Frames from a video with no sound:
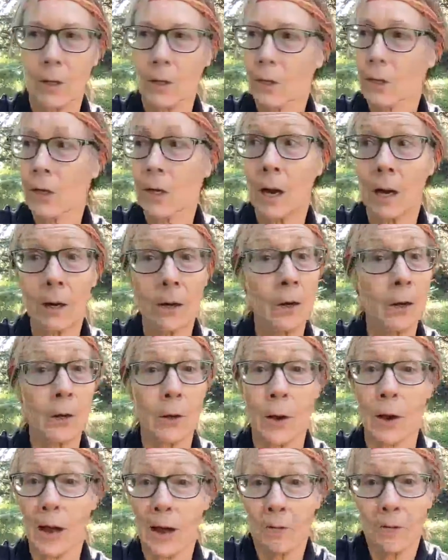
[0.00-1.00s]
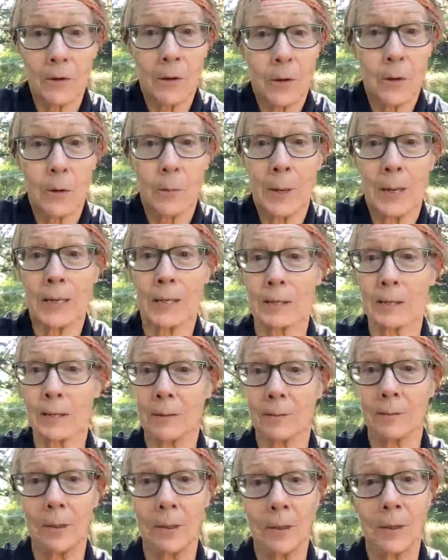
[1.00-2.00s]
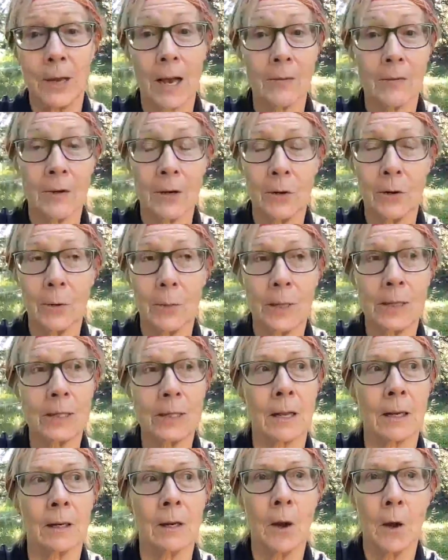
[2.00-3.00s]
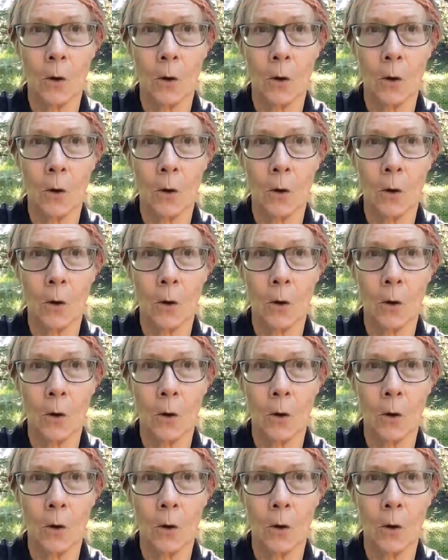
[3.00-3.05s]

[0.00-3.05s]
you got to, you have to know your base. You have to know your baseline.